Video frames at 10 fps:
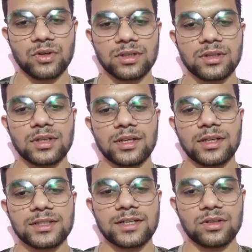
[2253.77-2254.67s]
And the
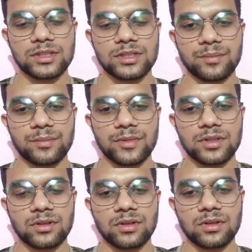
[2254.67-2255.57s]
second step is
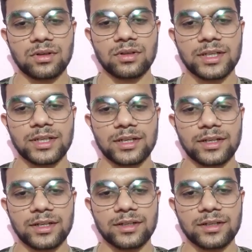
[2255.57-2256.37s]
circulating citric acid.